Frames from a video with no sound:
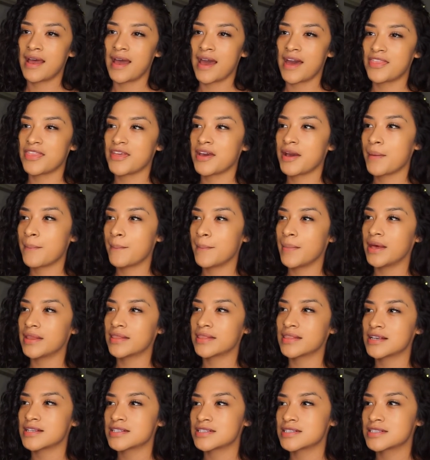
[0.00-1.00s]
I think a
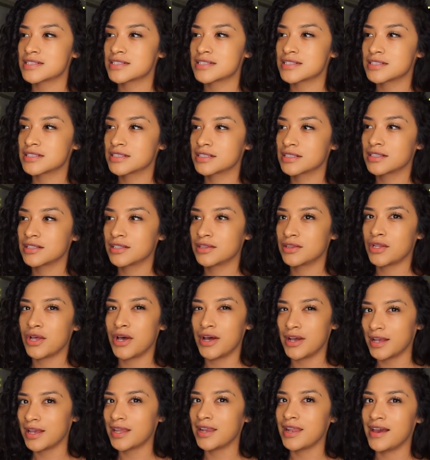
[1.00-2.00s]
month is
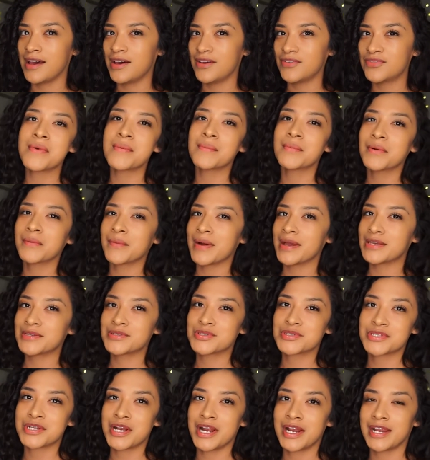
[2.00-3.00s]
long enough. Remember why you
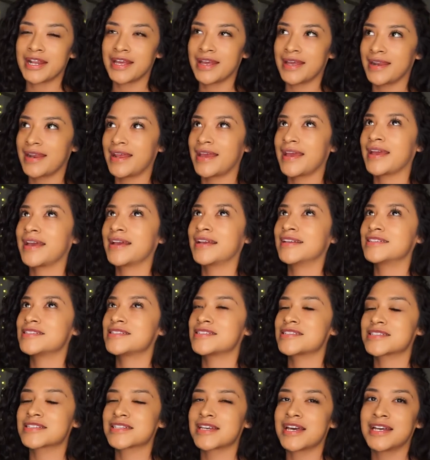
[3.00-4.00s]
started and
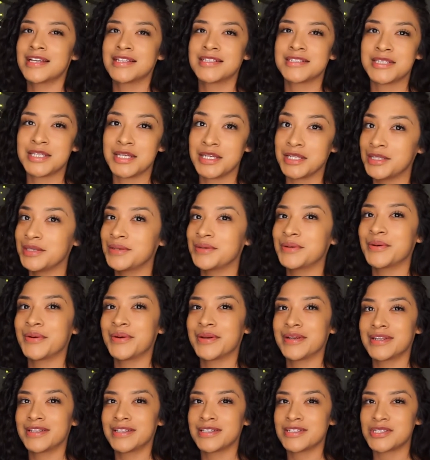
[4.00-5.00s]
just continue
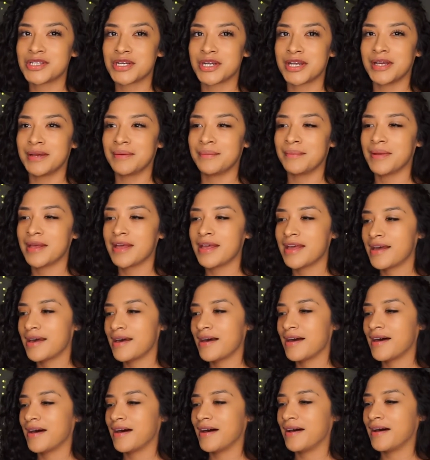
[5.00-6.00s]
going to the gym.
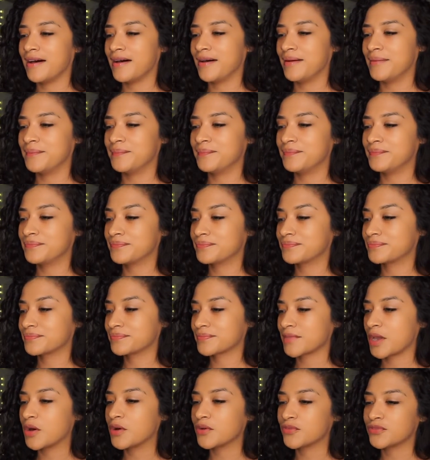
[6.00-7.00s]

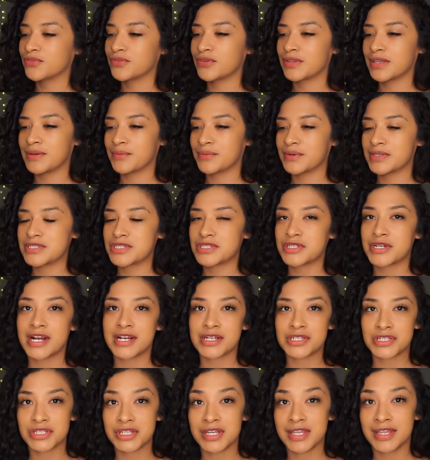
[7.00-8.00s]
hopefully once you're
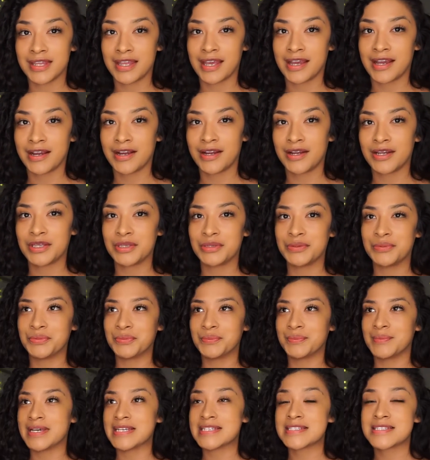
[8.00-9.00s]
actually there, you
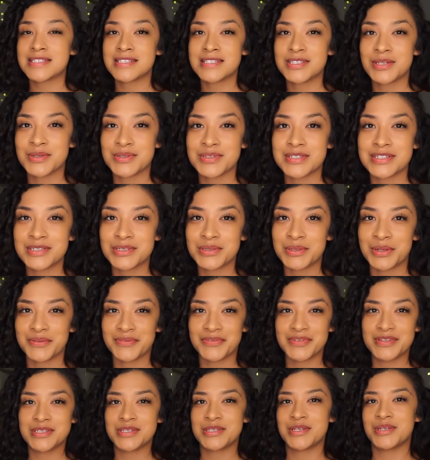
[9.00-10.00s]
miss those
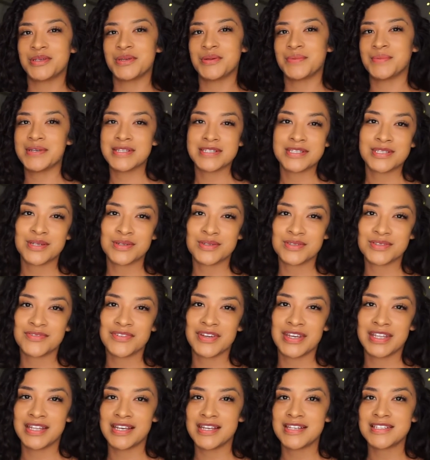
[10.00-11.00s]
endorphins and you miss those
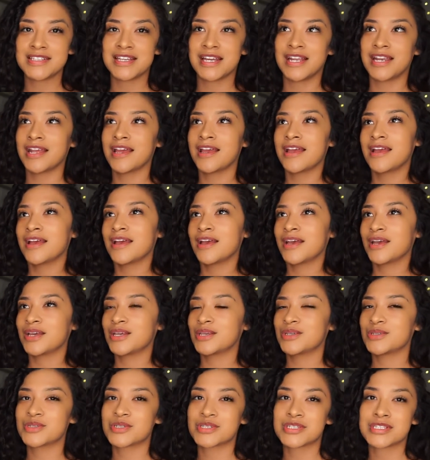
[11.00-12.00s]
feelings and
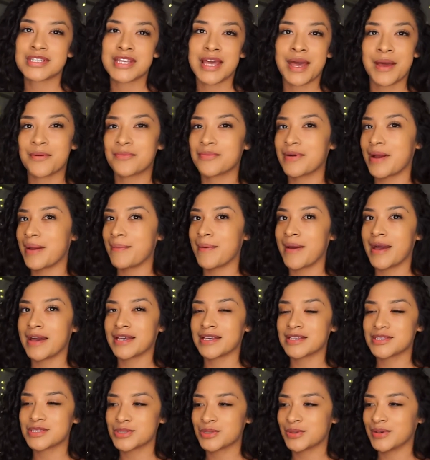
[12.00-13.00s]
you just get right
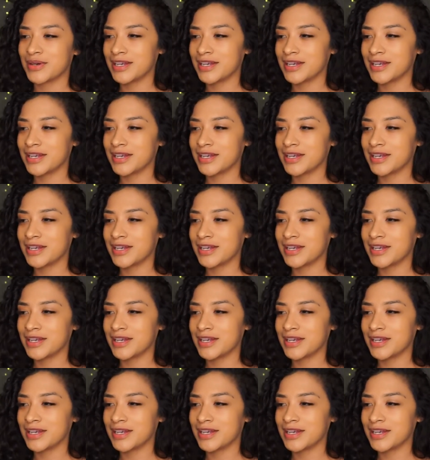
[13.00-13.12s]
back into